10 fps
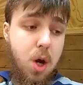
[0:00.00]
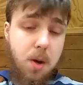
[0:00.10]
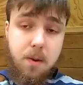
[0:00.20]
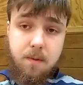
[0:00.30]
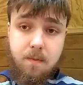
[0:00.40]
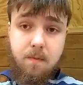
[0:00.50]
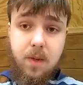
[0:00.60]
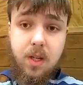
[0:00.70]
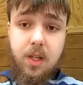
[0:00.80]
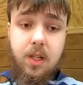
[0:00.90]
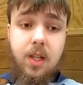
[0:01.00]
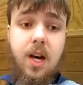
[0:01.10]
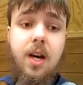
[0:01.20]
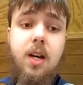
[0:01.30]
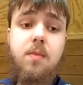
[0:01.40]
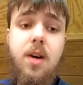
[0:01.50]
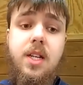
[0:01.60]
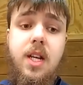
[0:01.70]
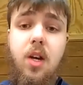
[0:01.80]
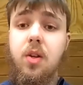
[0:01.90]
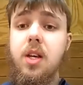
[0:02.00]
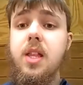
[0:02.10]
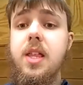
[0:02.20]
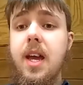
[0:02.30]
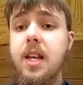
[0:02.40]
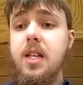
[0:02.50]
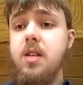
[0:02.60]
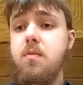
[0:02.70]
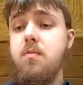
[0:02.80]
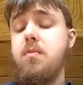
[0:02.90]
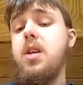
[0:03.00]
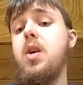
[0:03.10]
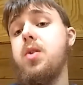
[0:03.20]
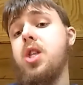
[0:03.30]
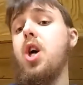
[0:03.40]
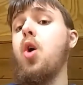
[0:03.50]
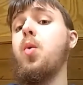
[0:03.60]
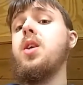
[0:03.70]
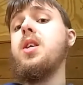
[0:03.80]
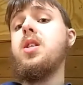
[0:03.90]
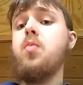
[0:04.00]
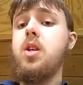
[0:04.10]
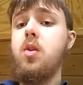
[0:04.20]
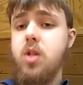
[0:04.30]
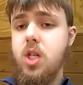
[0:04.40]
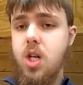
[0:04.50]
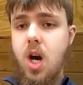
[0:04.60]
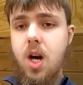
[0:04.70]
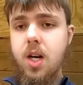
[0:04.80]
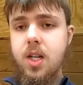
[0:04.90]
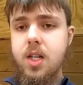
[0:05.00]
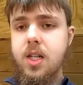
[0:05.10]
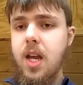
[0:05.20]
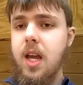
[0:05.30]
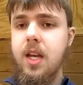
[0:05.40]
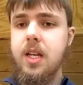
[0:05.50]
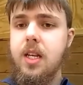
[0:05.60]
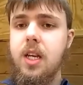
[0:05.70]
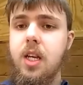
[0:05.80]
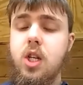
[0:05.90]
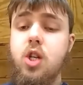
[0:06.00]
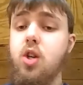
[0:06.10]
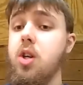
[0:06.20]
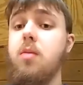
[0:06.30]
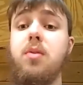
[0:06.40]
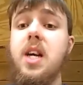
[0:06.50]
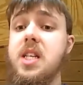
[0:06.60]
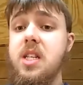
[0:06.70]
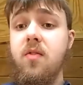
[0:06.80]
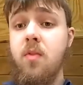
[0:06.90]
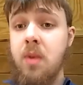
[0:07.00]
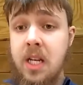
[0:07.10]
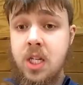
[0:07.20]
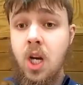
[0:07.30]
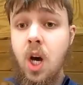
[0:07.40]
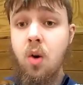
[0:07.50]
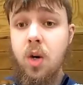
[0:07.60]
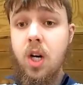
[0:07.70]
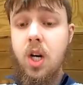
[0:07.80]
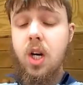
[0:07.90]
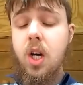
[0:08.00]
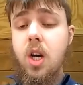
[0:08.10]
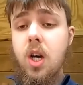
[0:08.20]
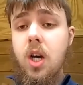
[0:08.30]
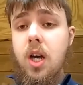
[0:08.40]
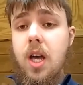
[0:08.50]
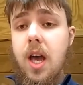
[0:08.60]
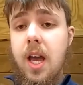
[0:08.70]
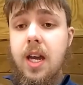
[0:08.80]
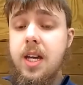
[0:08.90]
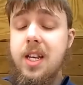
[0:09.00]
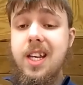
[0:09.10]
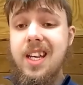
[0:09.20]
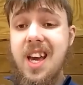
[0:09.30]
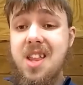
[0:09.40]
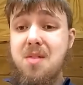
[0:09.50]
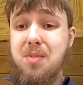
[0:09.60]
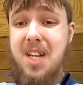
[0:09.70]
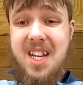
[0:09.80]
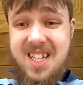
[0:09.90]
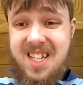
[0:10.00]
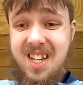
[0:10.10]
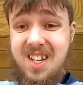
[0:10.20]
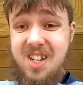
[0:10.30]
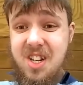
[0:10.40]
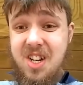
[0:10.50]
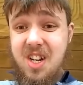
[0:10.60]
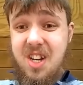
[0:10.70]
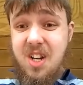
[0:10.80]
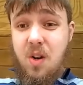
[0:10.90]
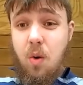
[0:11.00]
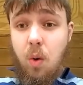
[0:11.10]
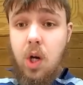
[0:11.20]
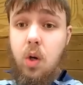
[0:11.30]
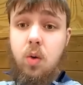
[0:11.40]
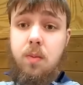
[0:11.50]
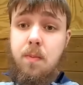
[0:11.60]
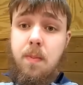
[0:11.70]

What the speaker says: lied by telling that he was the oldest when he was not, and he took the blessing from Esau, and he got the blessing. Well,